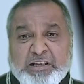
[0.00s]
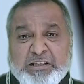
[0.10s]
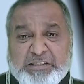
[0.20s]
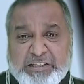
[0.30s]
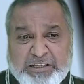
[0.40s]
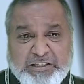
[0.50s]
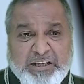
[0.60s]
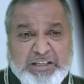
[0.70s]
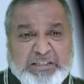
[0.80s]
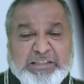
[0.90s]

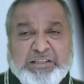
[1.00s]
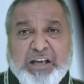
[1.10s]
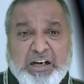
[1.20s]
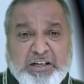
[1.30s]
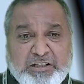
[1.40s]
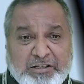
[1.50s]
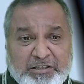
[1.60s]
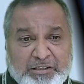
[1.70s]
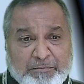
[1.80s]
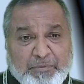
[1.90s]
citizens
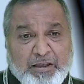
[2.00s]
charters,